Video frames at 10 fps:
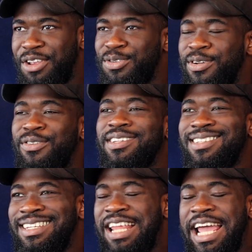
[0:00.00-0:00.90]
I just un- under-
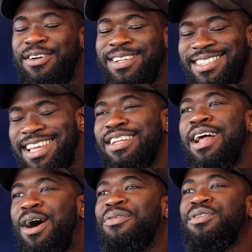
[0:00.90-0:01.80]
like understanding
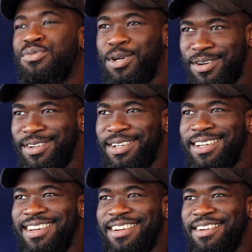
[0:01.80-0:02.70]
how things work.
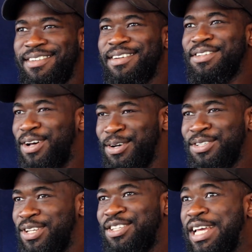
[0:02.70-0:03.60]
It's
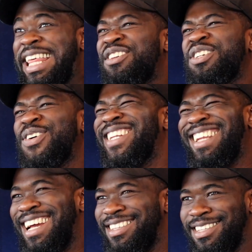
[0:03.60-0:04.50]
always oh, it, that was just the
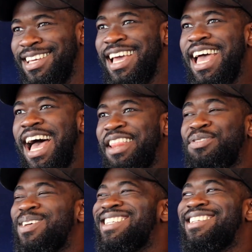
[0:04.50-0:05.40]
underlying thing, and
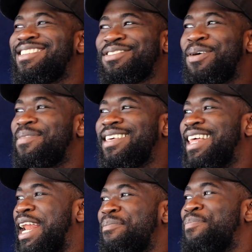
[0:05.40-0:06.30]
this wasn't something
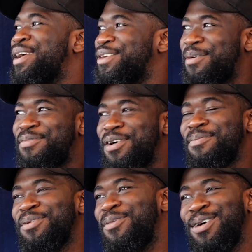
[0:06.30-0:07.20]
that I picked up
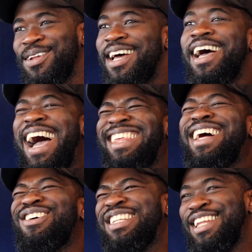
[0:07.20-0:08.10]
from the world I think
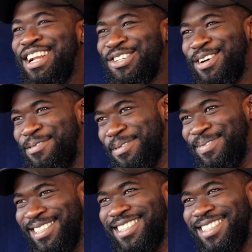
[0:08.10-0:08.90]
I was natural from